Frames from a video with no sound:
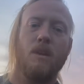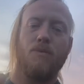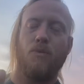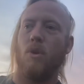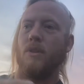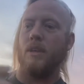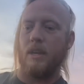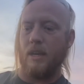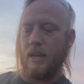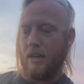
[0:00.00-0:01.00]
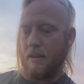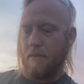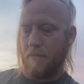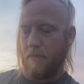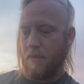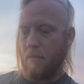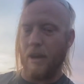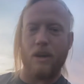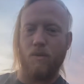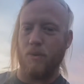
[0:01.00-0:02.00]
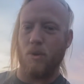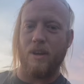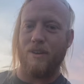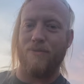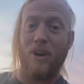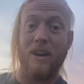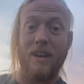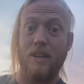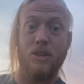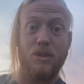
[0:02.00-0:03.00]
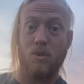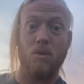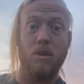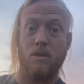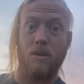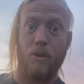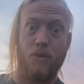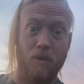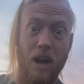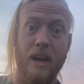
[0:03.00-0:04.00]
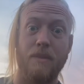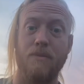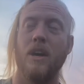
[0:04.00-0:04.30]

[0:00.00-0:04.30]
for the, uh, the microflora and fauna in your soil to thrive,